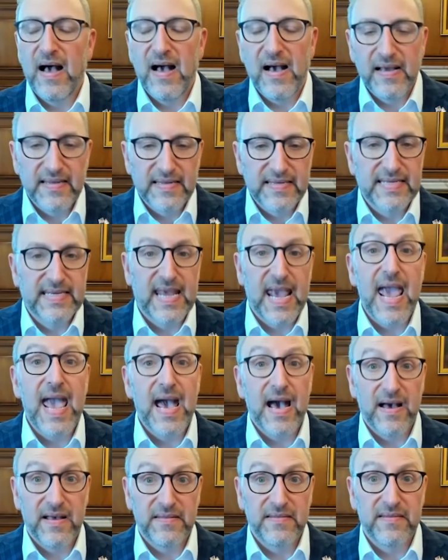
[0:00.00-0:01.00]

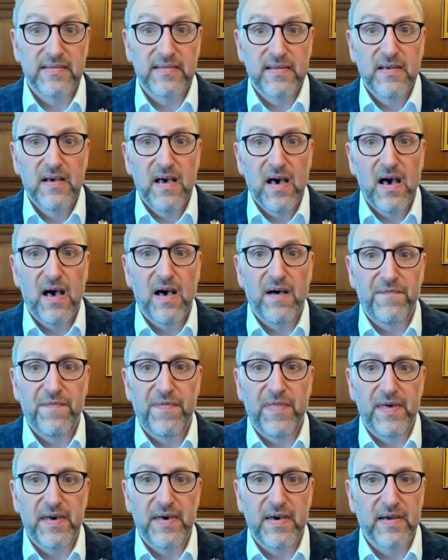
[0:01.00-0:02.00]
scans of
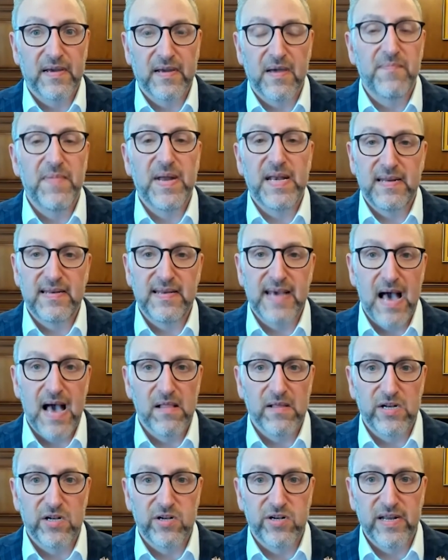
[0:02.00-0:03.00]
the committee
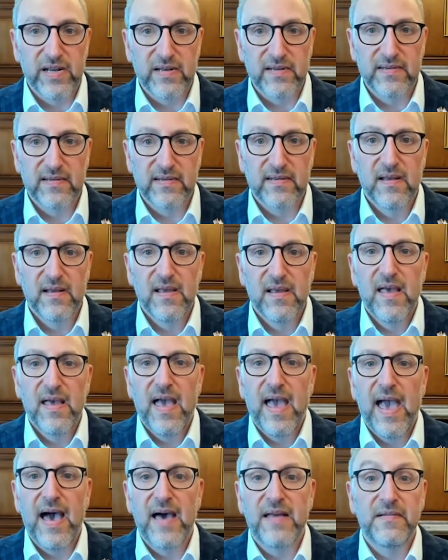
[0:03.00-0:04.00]
tally sheets.
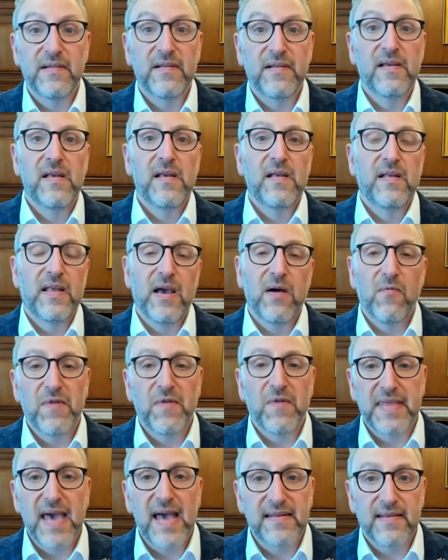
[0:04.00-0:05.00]
And
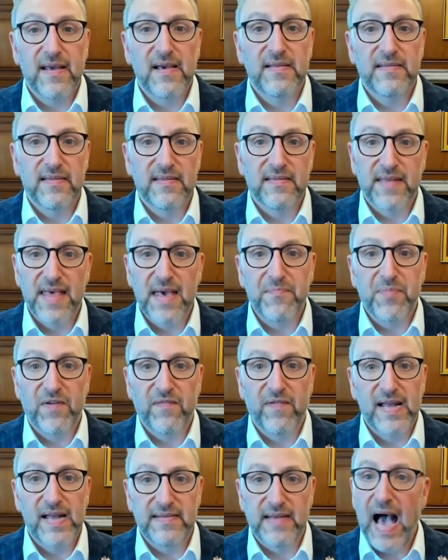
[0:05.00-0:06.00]
what that does is that
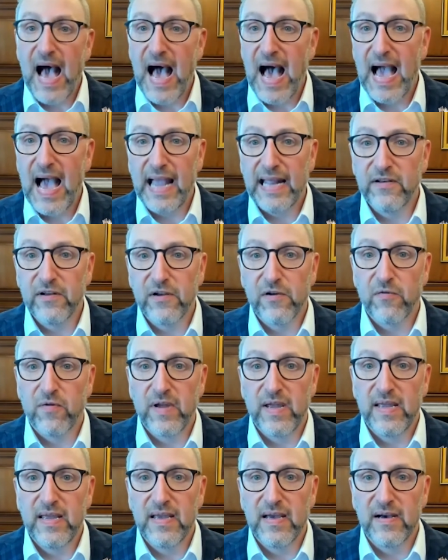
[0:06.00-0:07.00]
provides a high
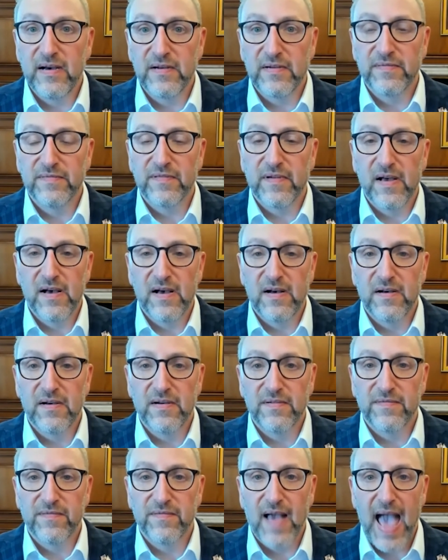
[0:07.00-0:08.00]
degree of
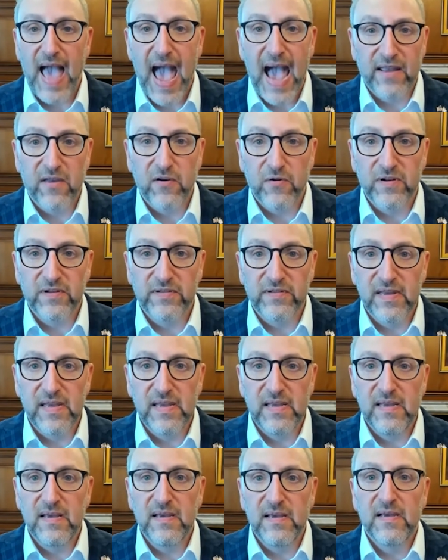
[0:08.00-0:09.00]

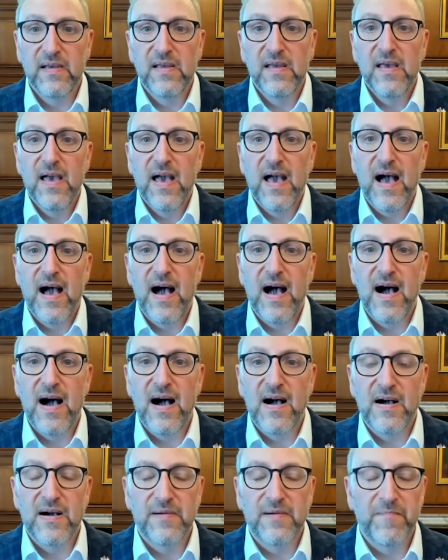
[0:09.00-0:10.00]
accuracy,
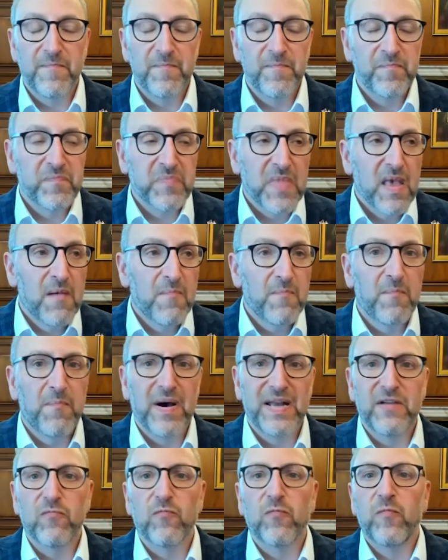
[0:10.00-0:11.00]

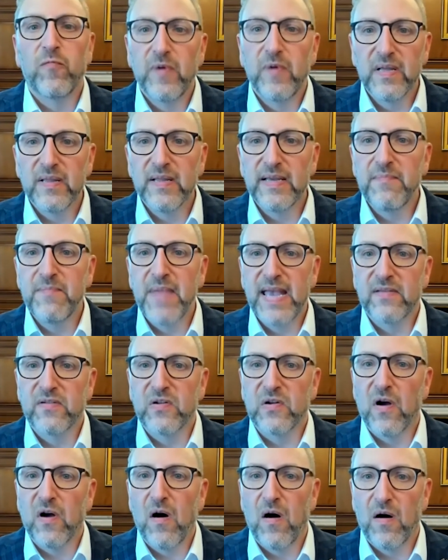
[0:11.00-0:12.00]
but it really makes
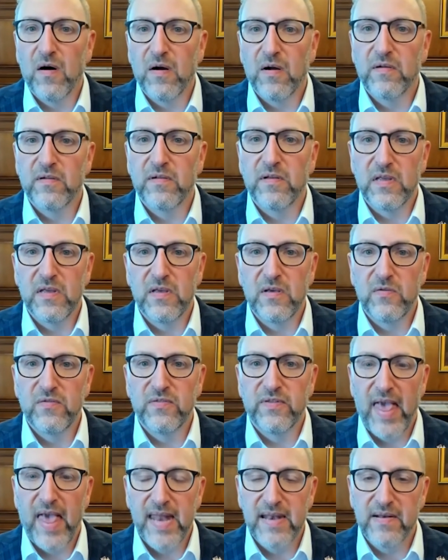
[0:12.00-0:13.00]
it hard to
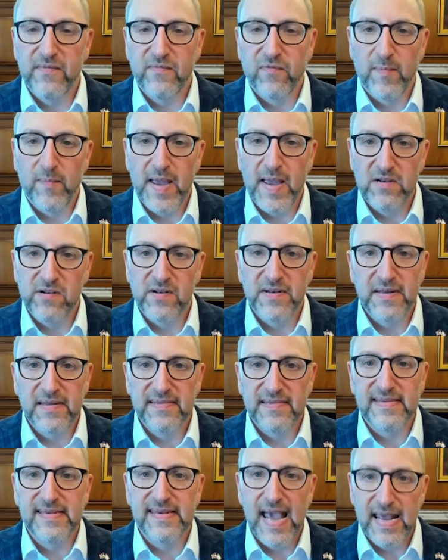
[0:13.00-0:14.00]
use that information
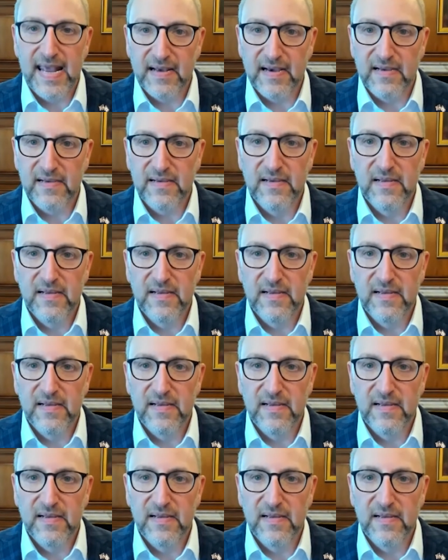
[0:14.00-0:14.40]
as data.